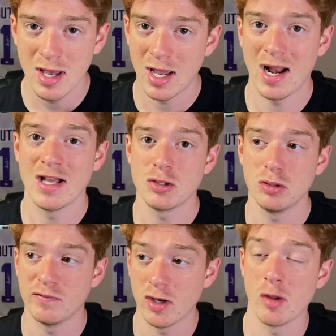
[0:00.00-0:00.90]
And as you
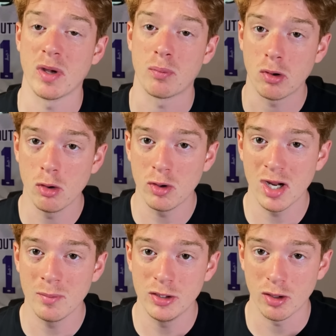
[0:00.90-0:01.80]
develop a
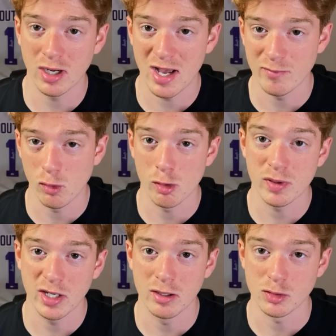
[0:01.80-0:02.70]
program, you're going to have more
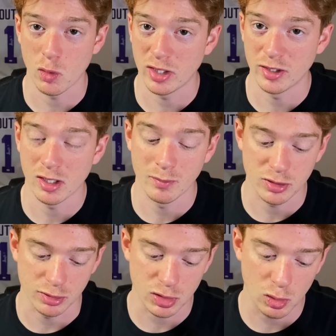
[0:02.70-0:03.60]
players wanting to come to
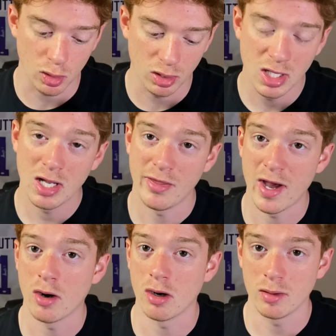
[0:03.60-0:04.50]
your school that
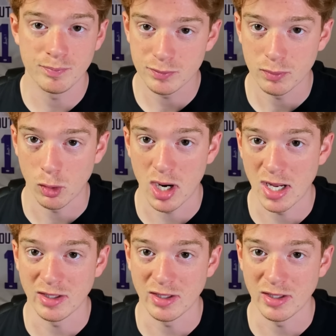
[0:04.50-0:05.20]
are more highly